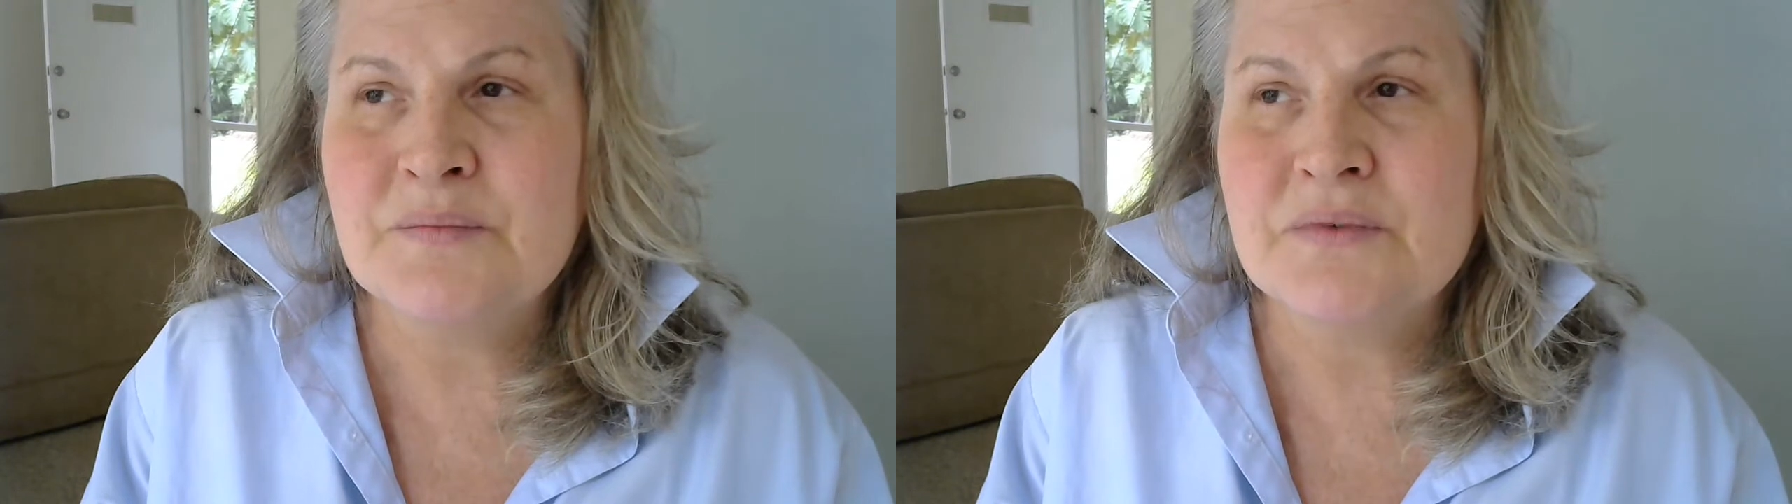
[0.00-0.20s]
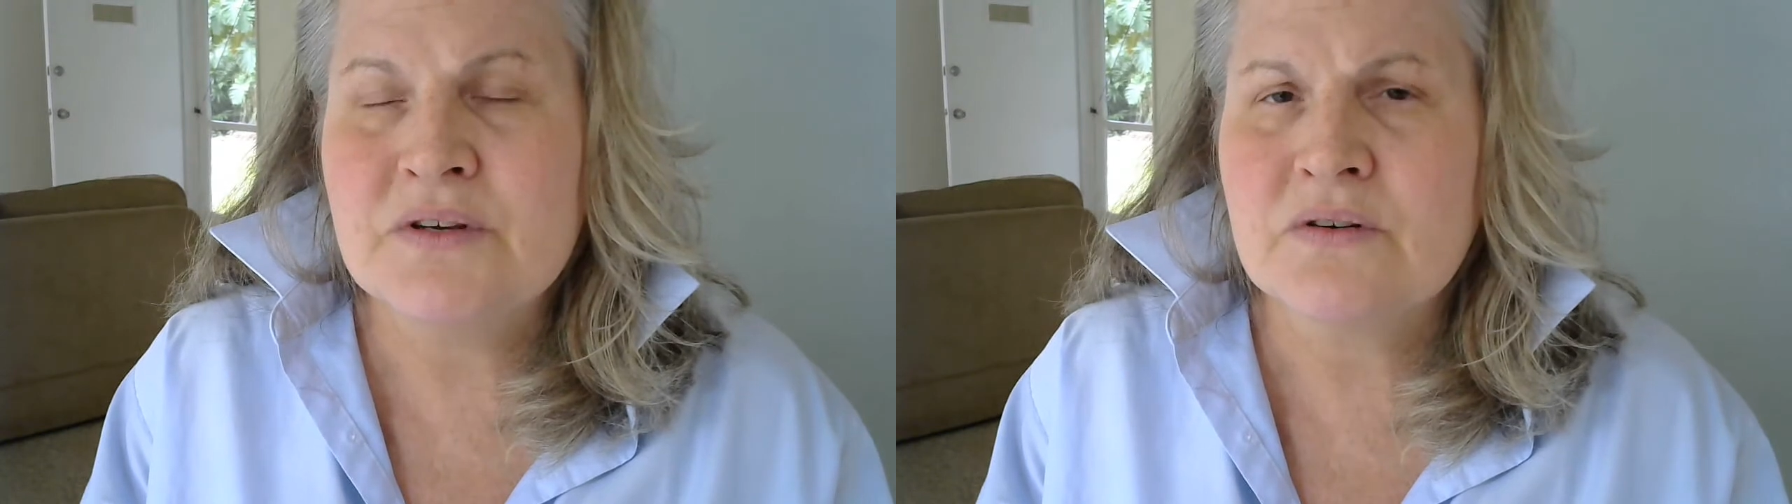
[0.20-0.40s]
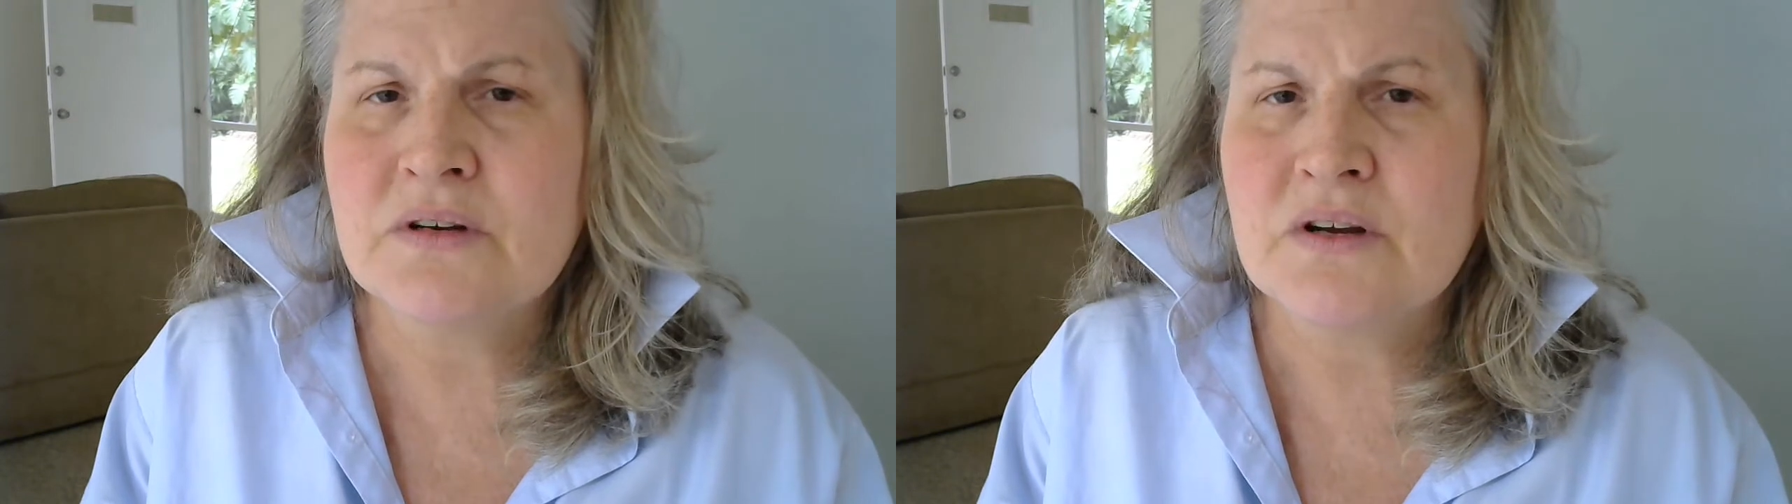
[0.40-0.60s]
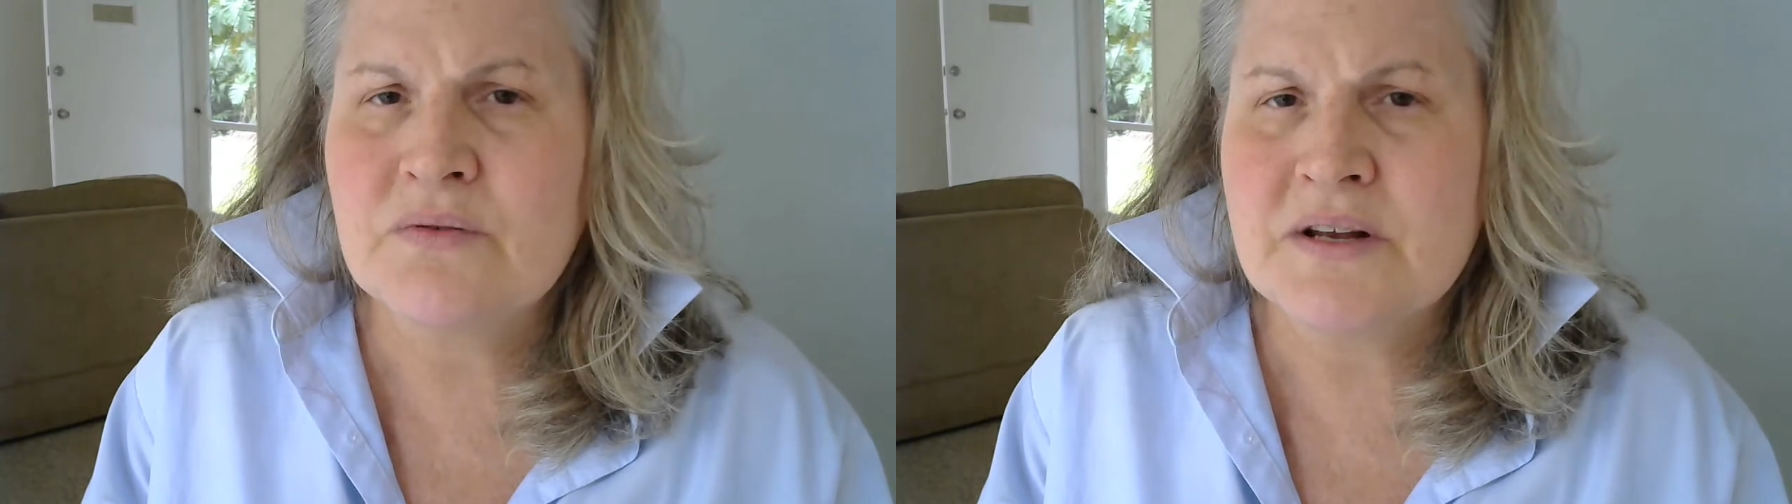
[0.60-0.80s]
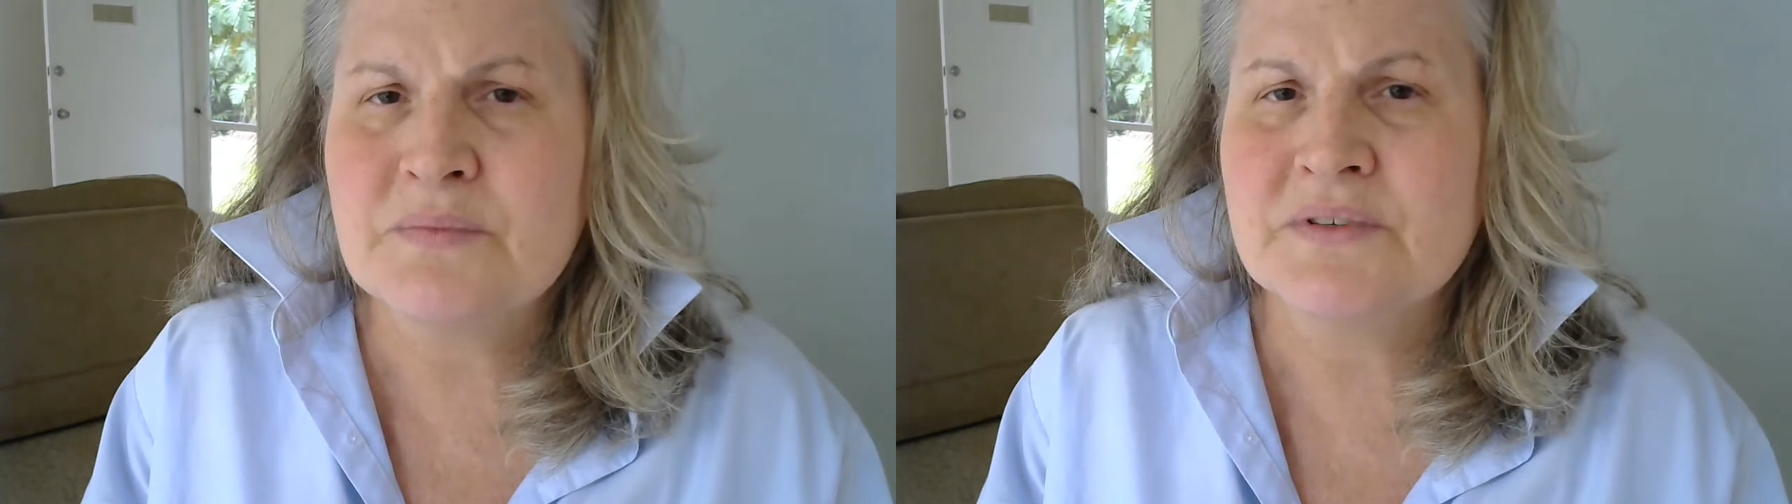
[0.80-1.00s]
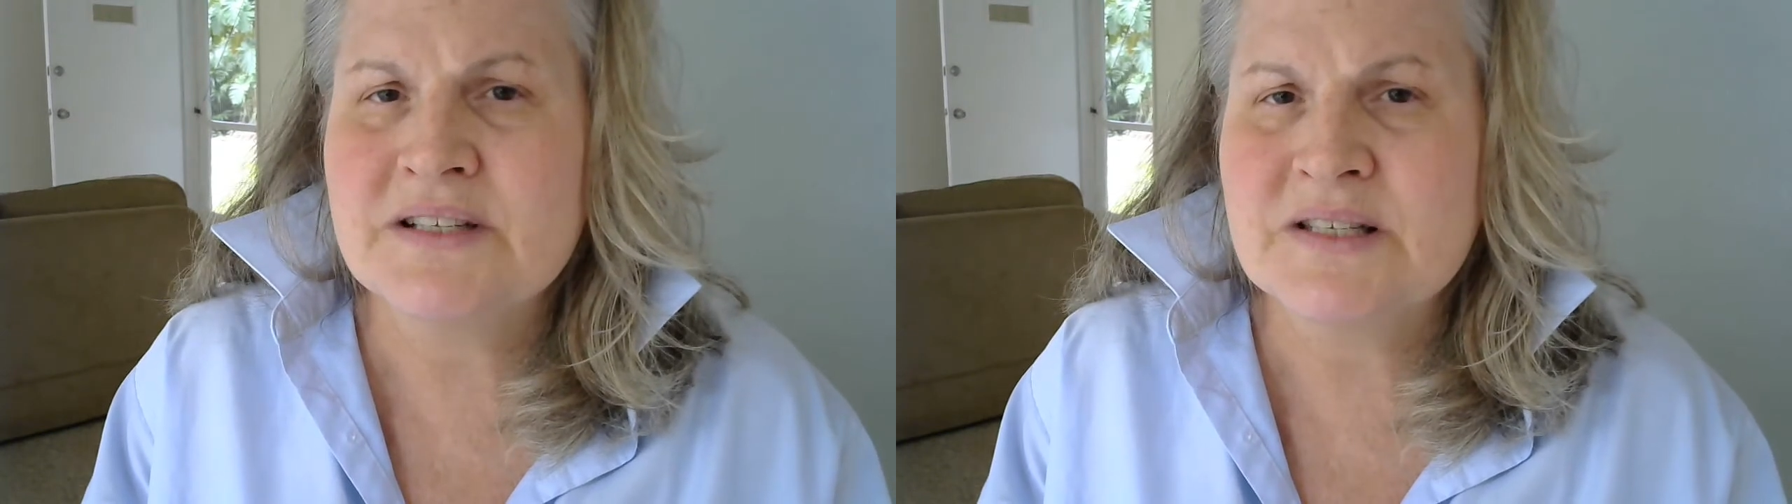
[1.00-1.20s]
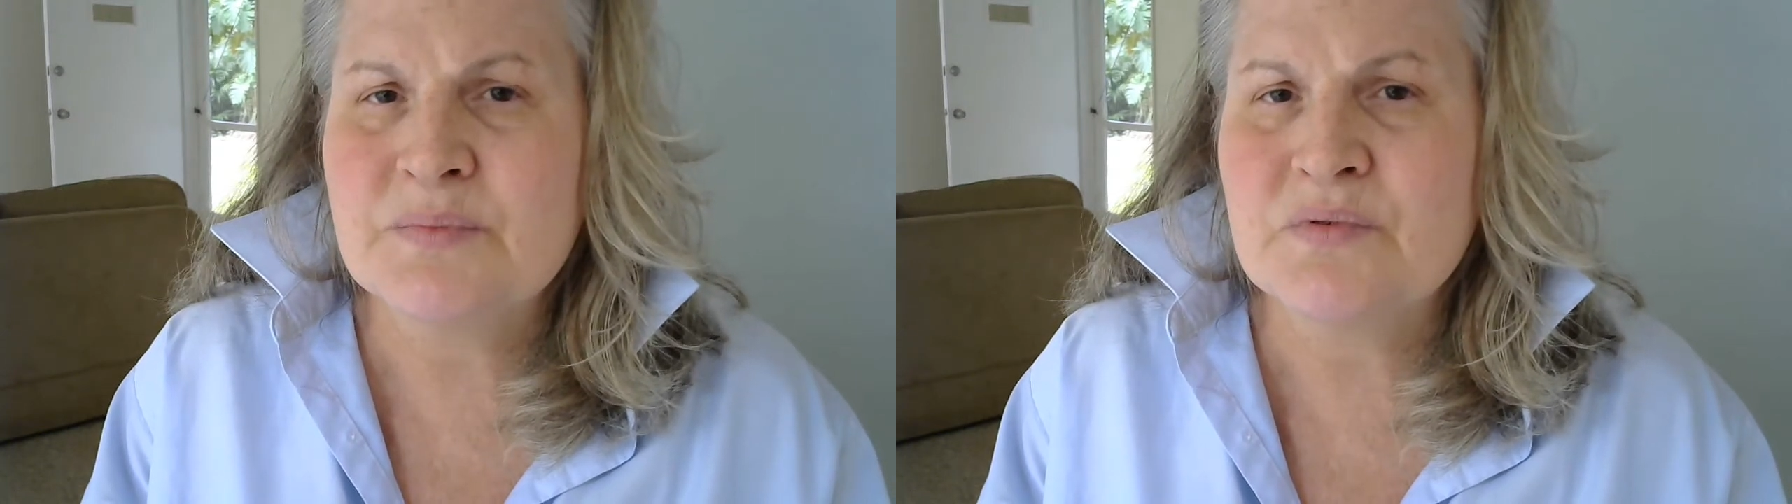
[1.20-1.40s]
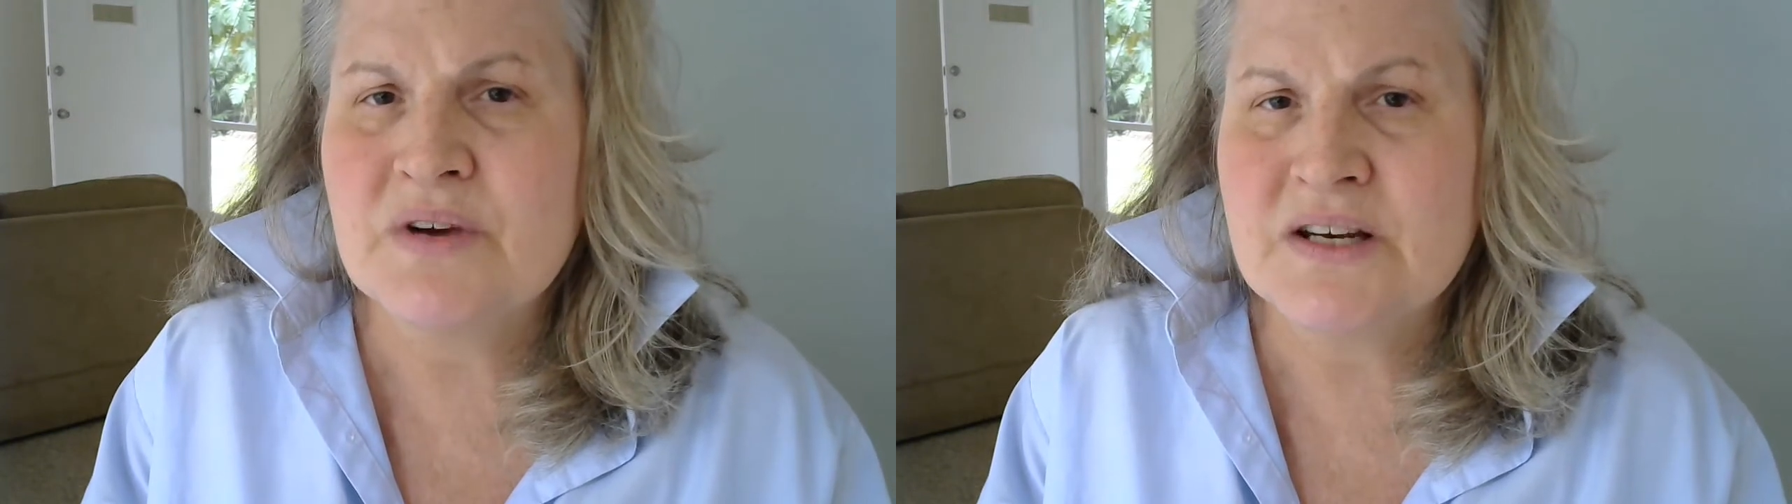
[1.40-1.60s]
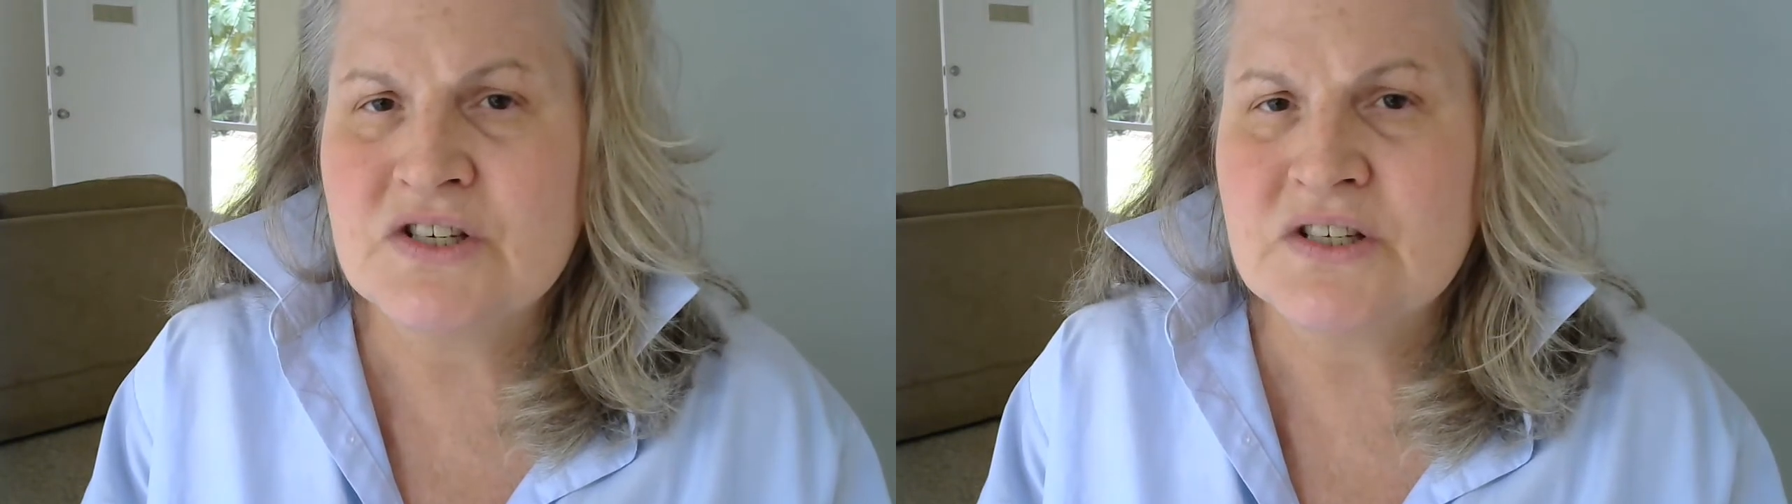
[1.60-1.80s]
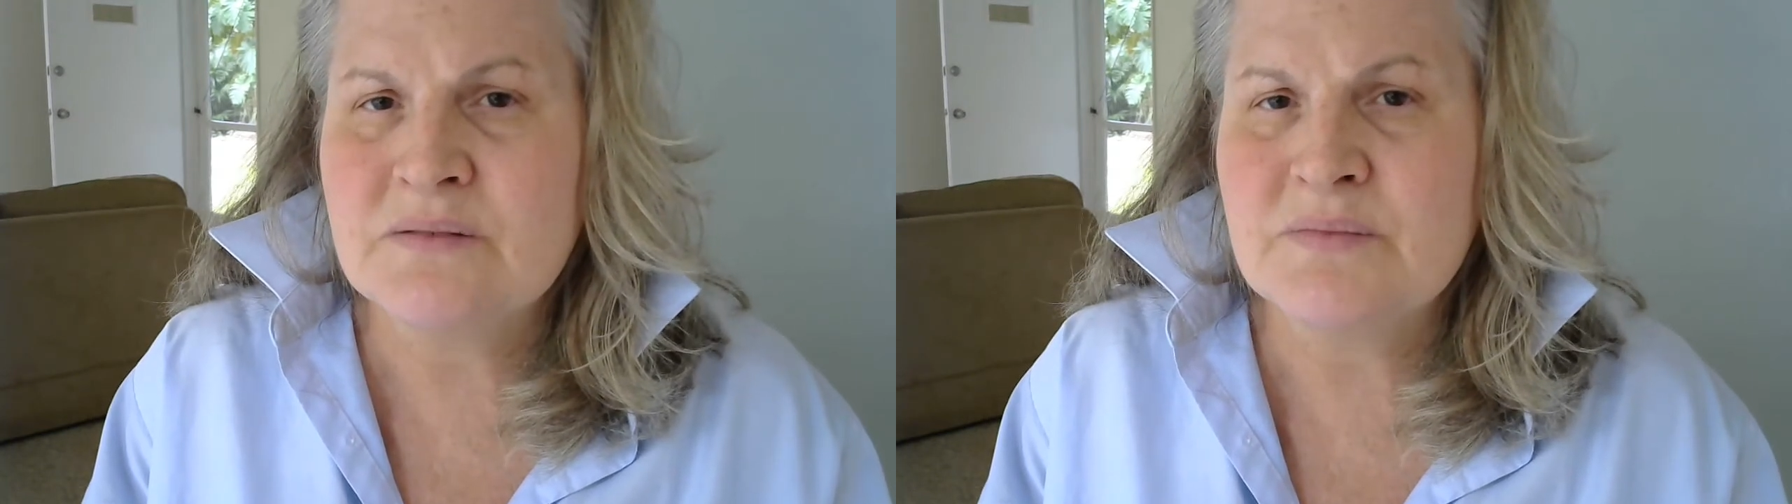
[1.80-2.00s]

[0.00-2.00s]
You're an incredible inspiration